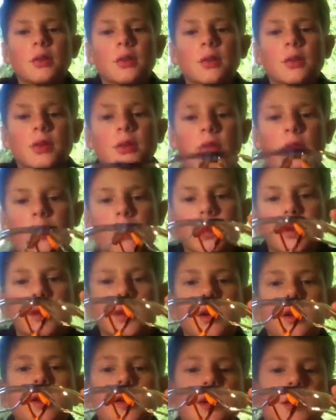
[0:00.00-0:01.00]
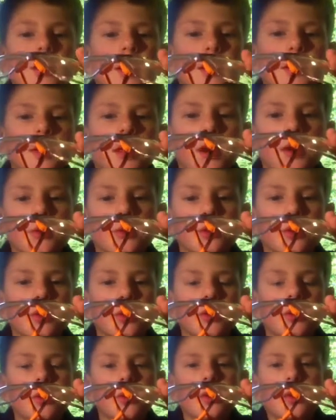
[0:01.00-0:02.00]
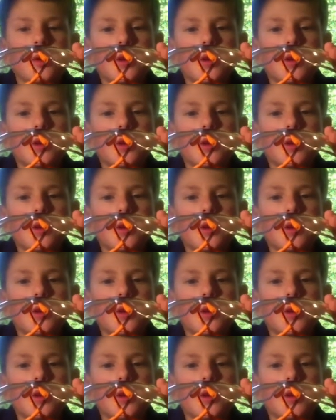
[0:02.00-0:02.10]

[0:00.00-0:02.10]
or something like that, that would do.